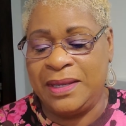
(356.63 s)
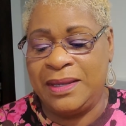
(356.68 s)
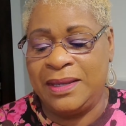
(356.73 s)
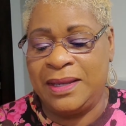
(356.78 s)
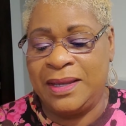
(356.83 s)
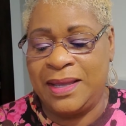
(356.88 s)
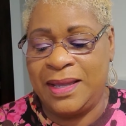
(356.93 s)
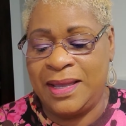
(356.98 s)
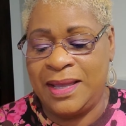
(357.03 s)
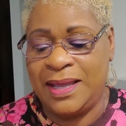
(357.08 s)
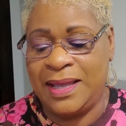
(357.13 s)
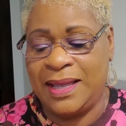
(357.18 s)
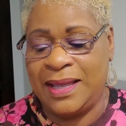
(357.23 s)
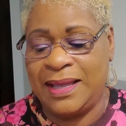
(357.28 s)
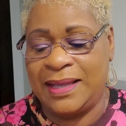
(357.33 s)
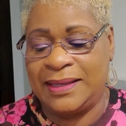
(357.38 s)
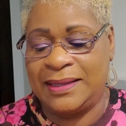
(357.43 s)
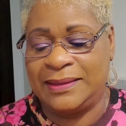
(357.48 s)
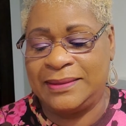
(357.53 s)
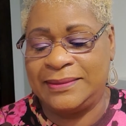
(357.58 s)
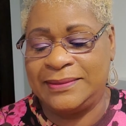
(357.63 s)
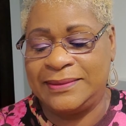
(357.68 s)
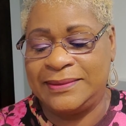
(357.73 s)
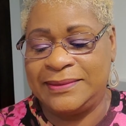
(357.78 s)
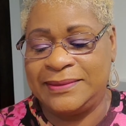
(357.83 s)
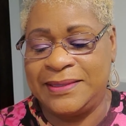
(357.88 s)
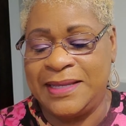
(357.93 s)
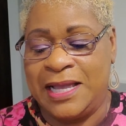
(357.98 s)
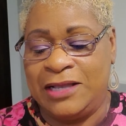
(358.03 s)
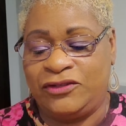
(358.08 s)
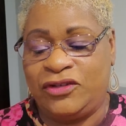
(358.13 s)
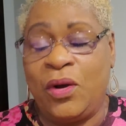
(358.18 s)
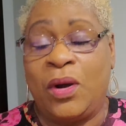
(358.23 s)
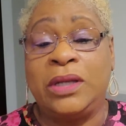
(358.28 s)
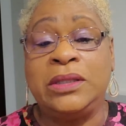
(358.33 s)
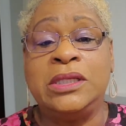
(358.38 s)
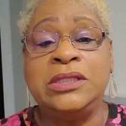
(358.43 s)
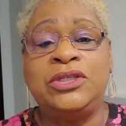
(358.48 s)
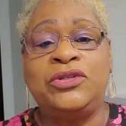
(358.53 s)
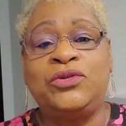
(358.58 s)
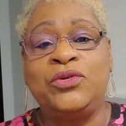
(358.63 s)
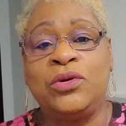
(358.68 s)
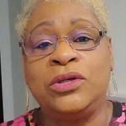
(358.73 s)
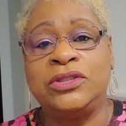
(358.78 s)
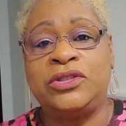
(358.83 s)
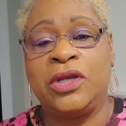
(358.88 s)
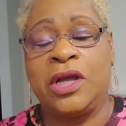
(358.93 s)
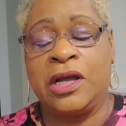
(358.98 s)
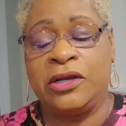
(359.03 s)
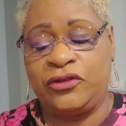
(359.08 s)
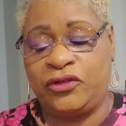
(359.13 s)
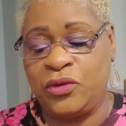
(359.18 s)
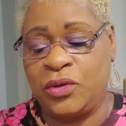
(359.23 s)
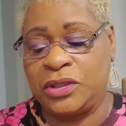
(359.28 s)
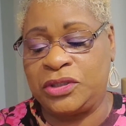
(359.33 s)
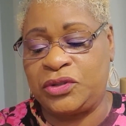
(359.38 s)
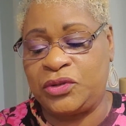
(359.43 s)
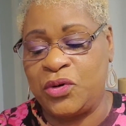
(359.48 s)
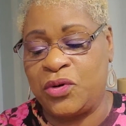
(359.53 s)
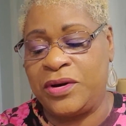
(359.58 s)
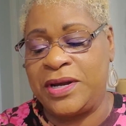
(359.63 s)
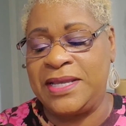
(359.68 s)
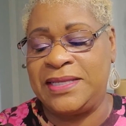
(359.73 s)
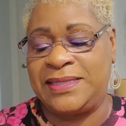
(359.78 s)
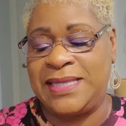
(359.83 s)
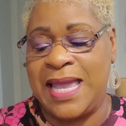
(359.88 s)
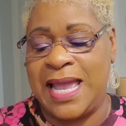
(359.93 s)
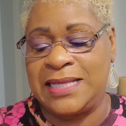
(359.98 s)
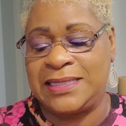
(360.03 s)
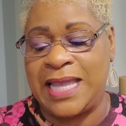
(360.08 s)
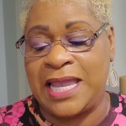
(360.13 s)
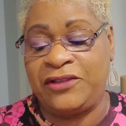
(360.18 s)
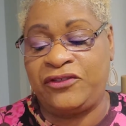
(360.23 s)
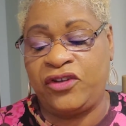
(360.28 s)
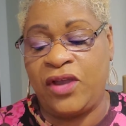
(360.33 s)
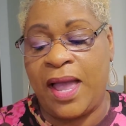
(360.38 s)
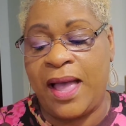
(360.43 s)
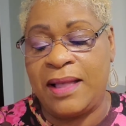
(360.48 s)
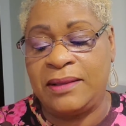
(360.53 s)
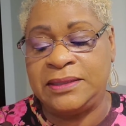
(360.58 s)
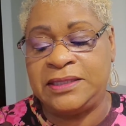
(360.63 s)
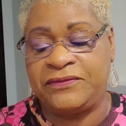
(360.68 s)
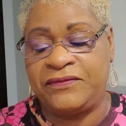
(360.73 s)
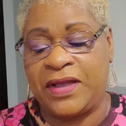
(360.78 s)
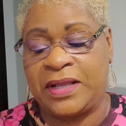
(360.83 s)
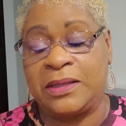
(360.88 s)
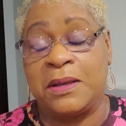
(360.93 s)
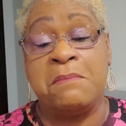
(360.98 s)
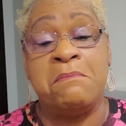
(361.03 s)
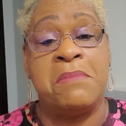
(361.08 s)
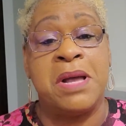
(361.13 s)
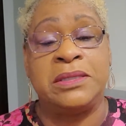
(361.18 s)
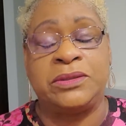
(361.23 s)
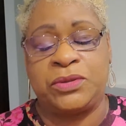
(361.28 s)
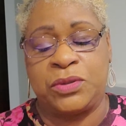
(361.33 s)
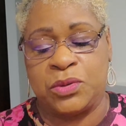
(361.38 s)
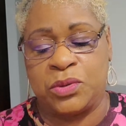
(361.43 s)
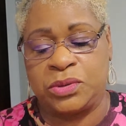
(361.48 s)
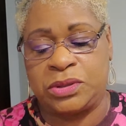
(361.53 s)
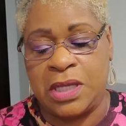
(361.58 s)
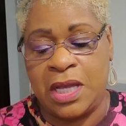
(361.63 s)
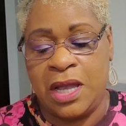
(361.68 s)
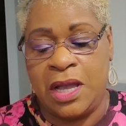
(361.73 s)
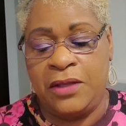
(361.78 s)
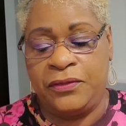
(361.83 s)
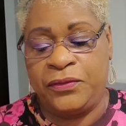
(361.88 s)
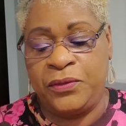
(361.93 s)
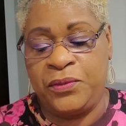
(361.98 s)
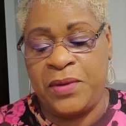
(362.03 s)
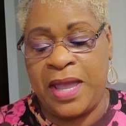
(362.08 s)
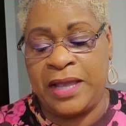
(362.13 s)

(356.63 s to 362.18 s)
So a little story, a short story says, a child developed muscles through